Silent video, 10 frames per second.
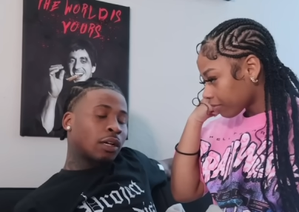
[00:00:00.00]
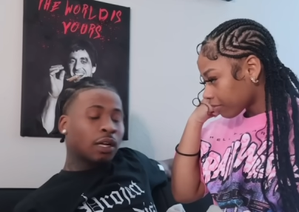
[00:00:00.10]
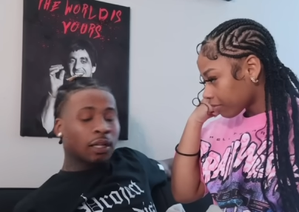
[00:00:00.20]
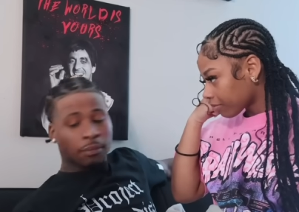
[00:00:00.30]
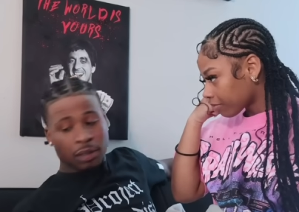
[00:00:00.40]
Speaker 1: I
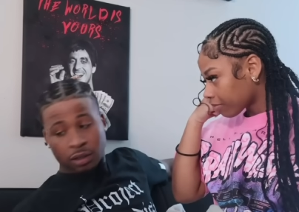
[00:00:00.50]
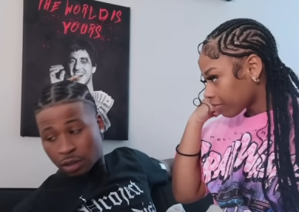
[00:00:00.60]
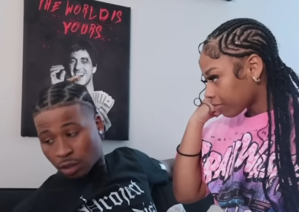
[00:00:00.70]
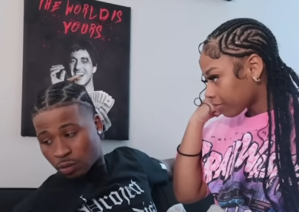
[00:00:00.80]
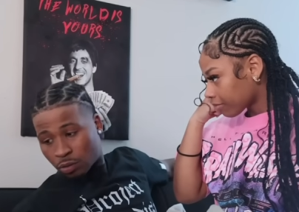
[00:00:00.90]
gotta get my
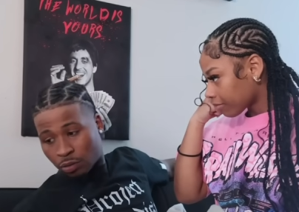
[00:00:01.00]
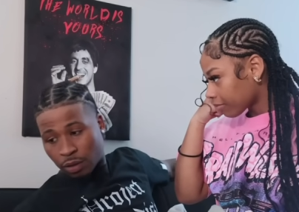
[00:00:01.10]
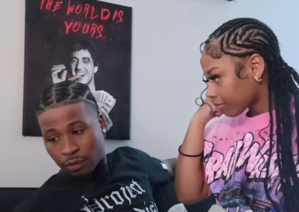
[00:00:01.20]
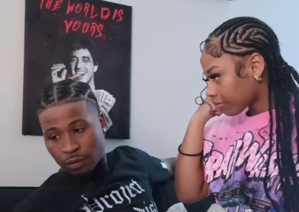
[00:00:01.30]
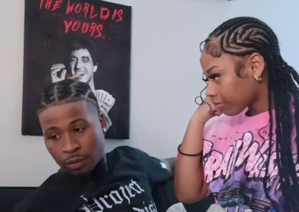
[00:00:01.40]
schedule
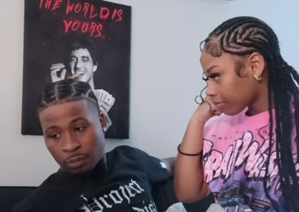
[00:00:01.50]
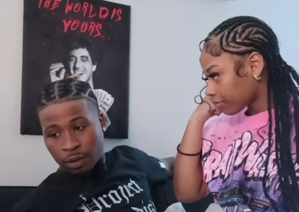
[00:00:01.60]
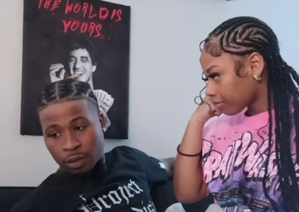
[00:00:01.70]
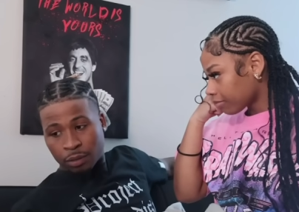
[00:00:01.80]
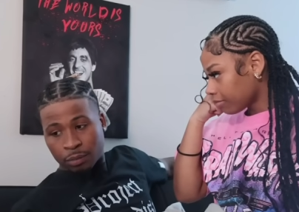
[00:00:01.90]
ready for
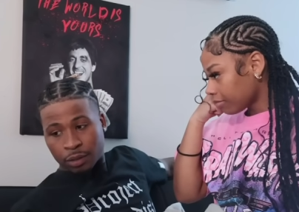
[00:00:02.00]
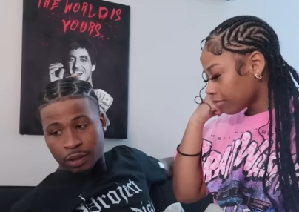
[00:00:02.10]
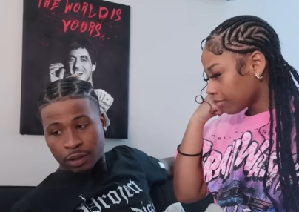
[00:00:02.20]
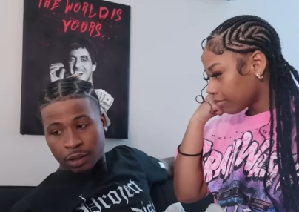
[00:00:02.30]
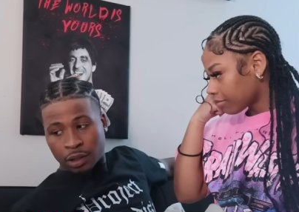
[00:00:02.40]
tomorrow, bro.
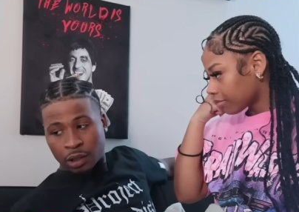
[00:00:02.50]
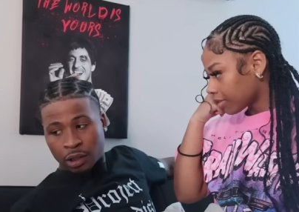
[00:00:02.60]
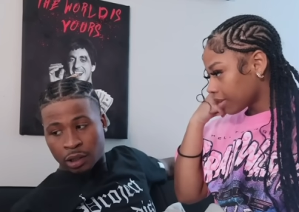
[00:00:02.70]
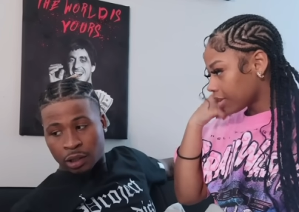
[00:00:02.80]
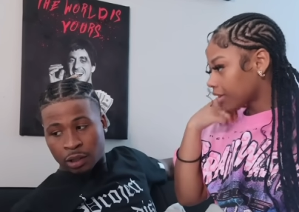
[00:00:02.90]

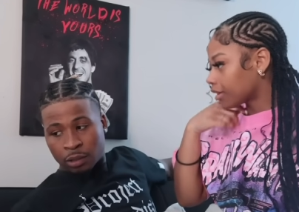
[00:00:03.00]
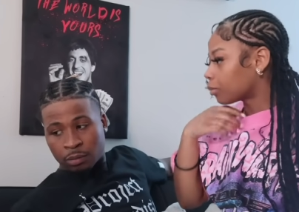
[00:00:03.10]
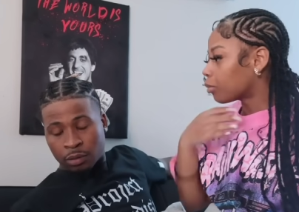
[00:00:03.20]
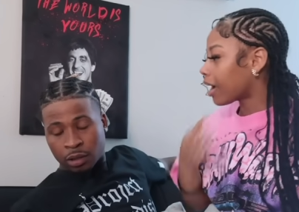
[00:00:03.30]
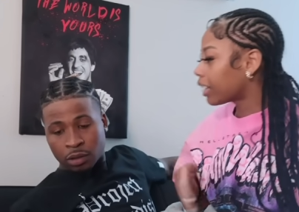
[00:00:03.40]

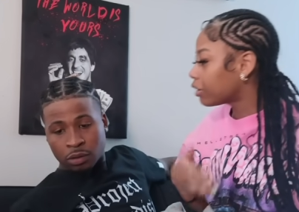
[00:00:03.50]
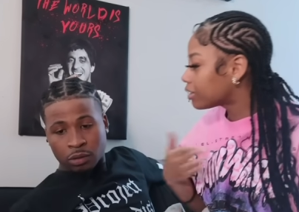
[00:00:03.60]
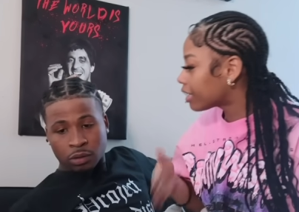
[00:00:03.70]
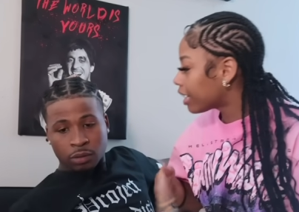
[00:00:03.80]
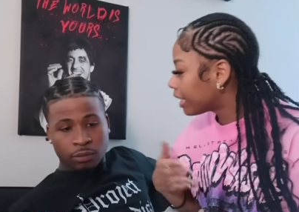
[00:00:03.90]
Speaker 2: Why do you
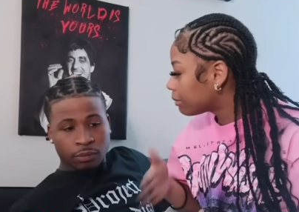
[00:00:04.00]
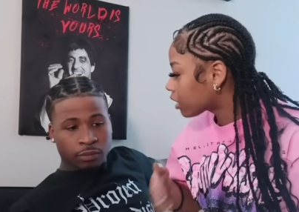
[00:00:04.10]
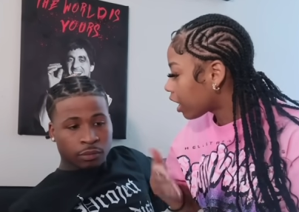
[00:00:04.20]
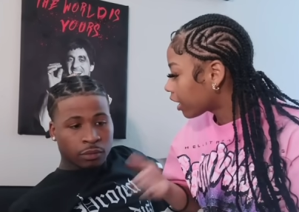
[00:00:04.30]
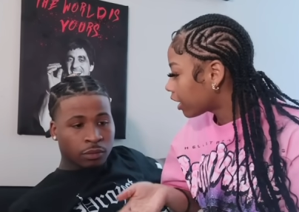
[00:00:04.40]
steady keep
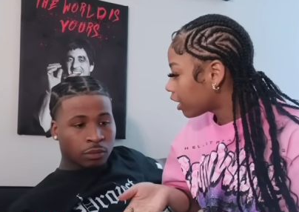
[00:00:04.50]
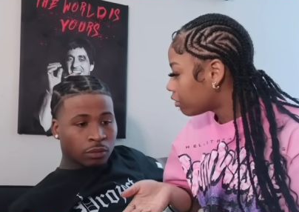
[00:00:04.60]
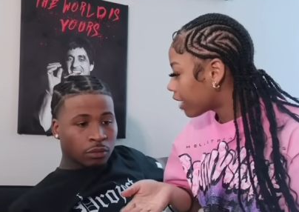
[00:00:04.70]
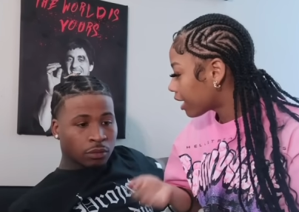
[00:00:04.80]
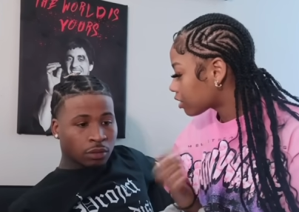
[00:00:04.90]
talking and
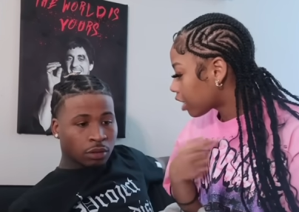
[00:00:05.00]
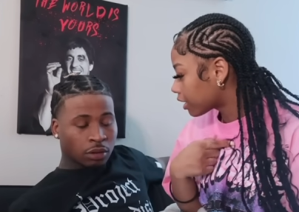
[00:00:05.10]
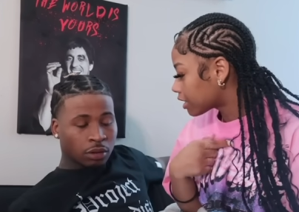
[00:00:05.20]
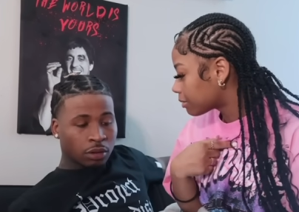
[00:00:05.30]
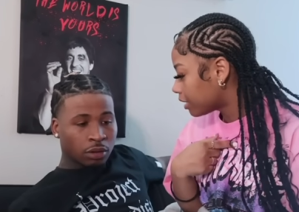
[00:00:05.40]
you're not
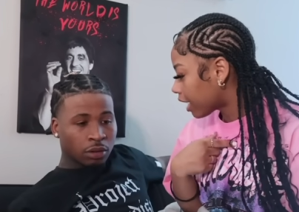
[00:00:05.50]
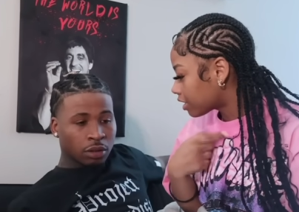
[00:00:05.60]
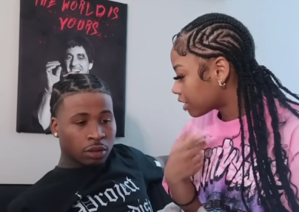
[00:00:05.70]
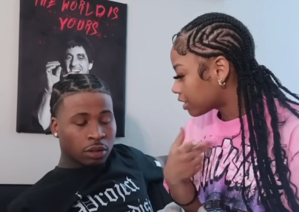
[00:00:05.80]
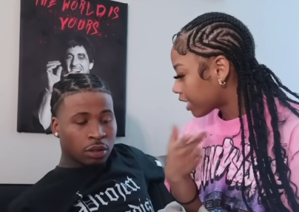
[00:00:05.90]
talking to me?
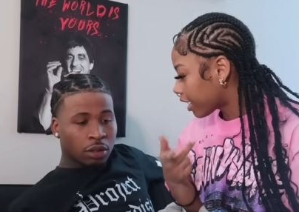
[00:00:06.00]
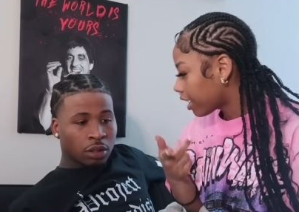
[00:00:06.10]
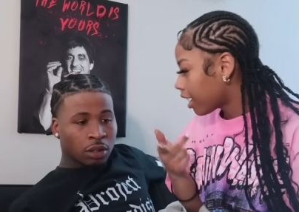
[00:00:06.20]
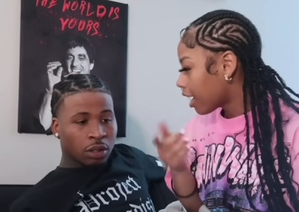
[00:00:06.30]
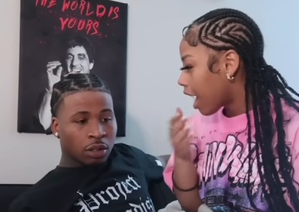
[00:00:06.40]
I just said
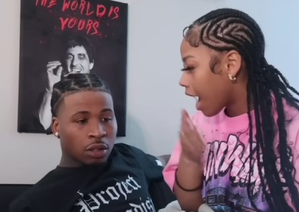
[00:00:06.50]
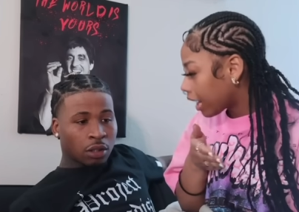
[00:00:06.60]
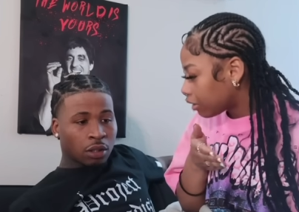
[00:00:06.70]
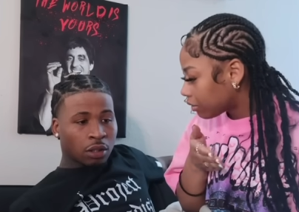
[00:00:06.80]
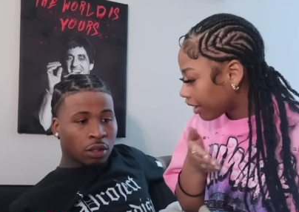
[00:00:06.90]

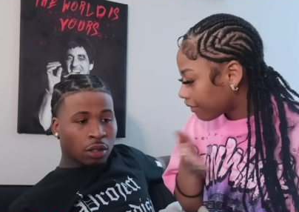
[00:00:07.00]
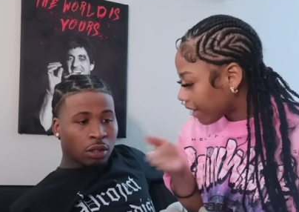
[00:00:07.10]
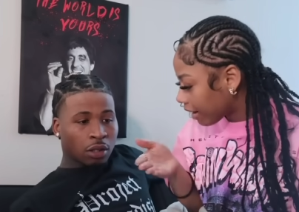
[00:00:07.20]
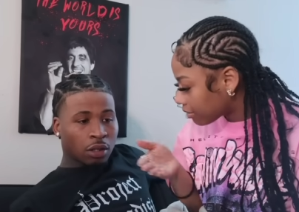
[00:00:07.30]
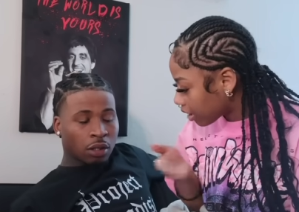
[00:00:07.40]
how do you like
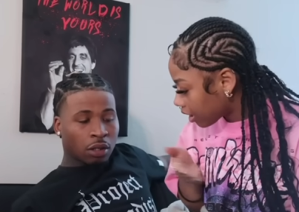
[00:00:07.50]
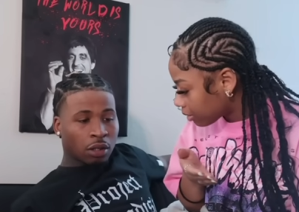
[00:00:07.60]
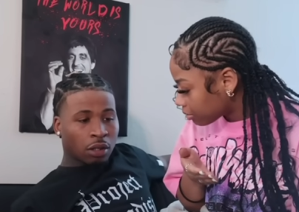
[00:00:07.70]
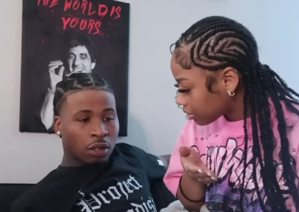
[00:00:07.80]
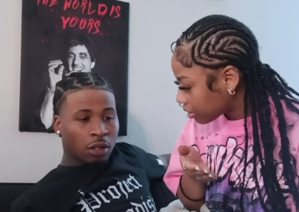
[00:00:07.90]
five
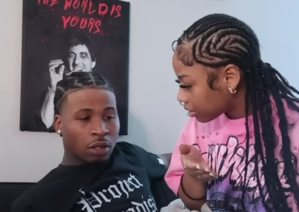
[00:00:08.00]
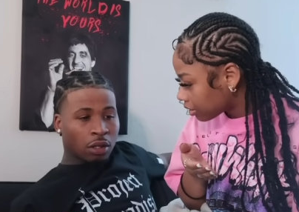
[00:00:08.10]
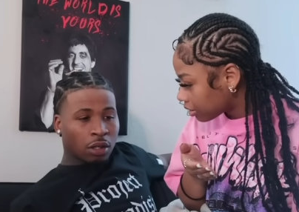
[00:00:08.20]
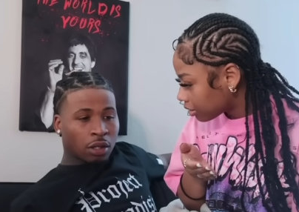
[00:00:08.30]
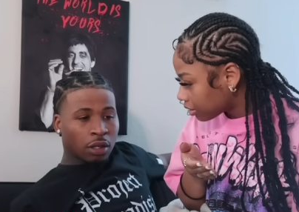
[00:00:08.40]
times.
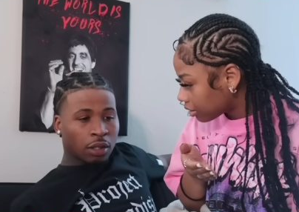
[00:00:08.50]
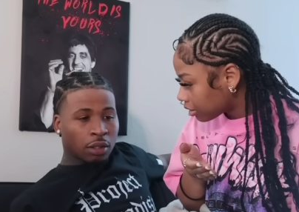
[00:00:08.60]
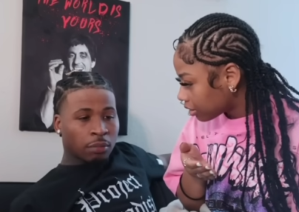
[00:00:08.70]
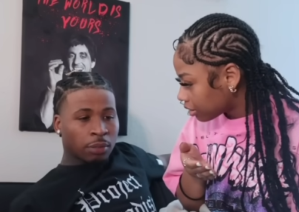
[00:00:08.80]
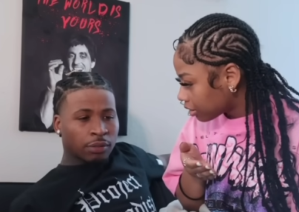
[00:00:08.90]
Speaker 1: Ari,
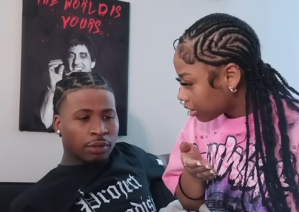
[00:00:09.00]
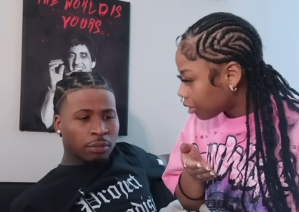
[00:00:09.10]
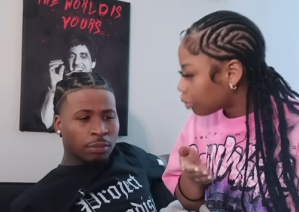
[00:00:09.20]
come over